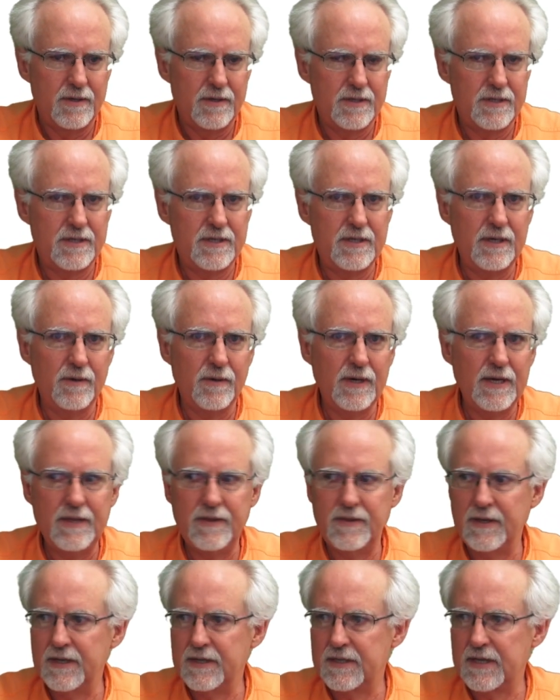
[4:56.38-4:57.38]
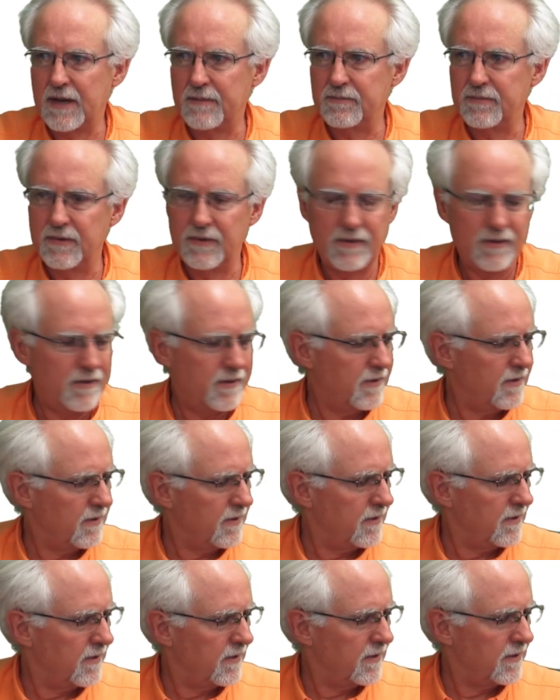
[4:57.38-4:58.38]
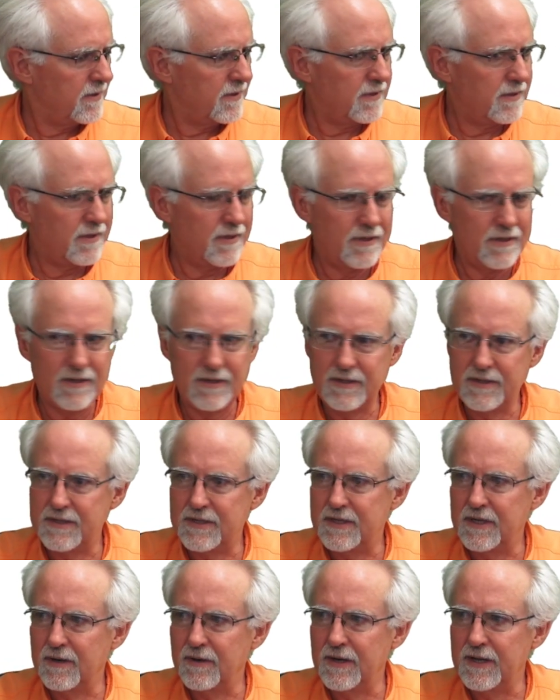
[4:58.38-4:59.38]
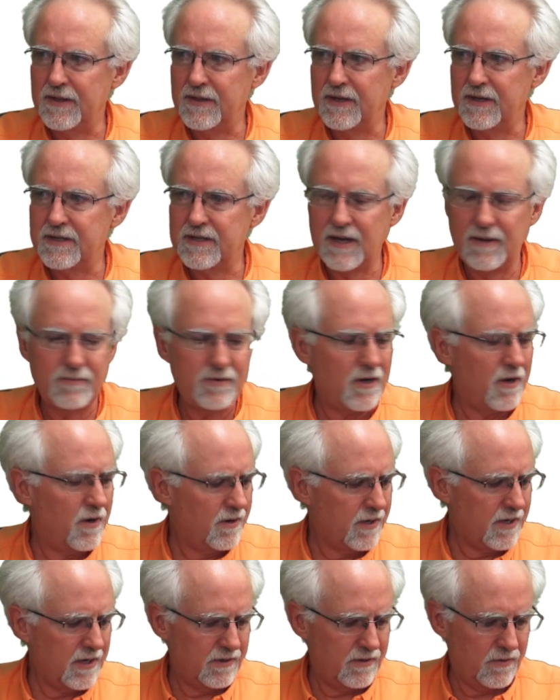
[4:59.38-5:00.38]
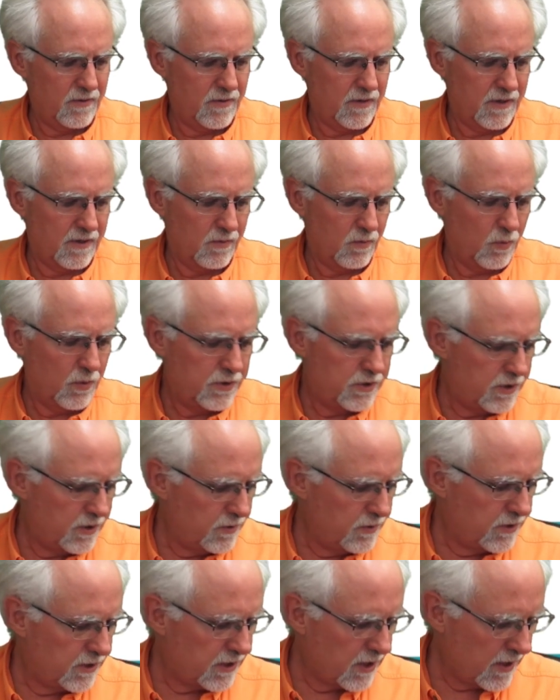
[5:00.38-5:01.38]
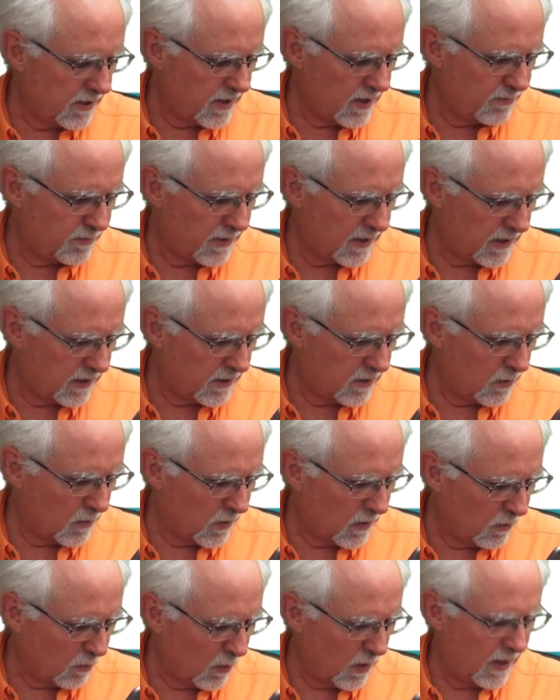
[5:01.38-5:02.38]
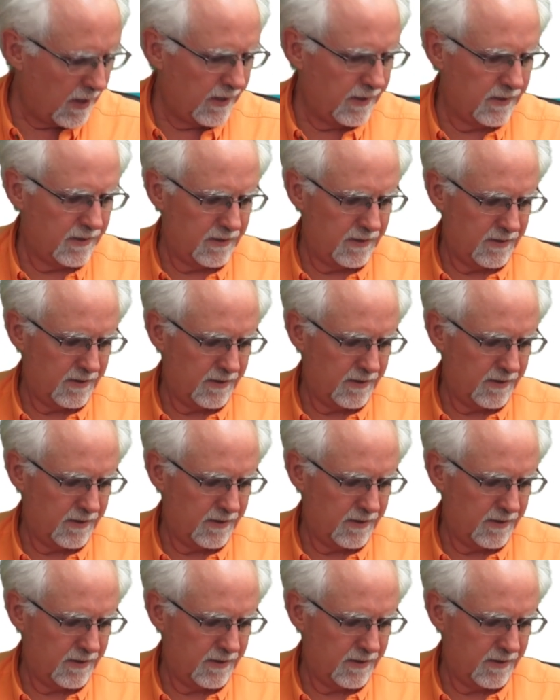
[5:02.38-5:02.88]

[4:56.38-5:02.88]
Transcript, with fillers: Siri thinks I'm... Anyway. Siri thinks I'm talking to her. Would you shut up and go away?